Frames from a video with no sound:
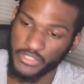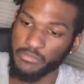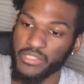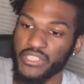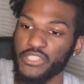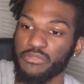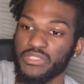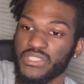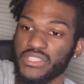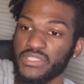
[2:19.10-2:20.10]
to be a
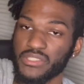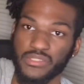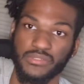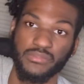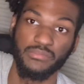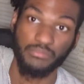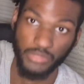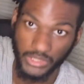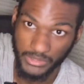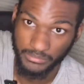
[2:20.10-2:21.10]
Cuban link,
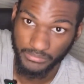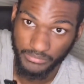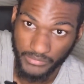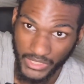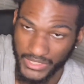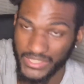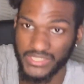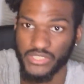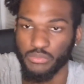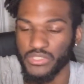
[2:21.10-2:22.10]
but I guess
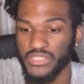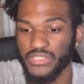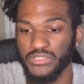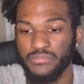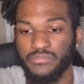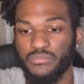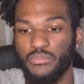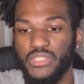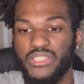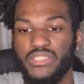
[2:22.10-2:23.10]
it's one of
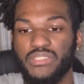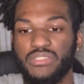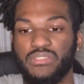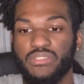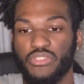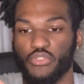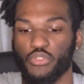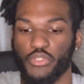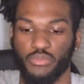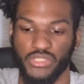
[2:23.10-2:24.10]
the
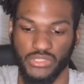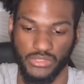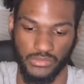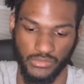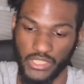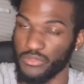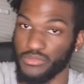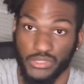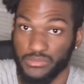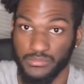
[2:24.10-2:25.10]
shorter ones. I don't
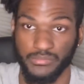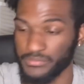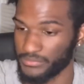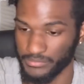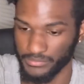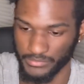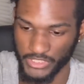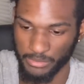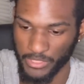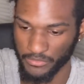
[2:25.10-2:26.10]
know.
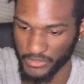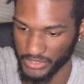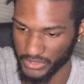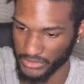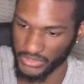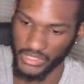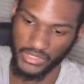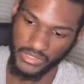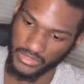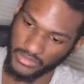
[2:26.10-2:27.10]
It's my first
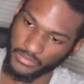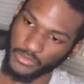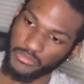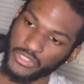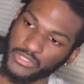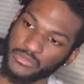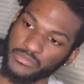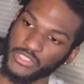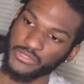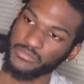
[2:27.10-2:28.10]
chain from
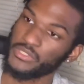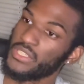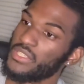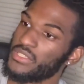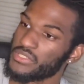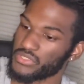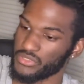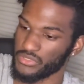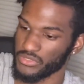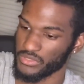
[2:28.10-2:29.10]
them.
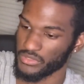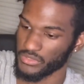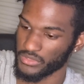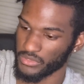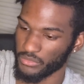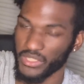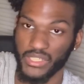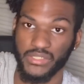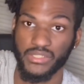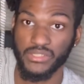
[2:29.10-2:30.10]
So we
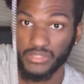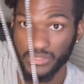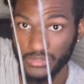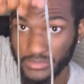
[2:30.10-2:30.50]
got this.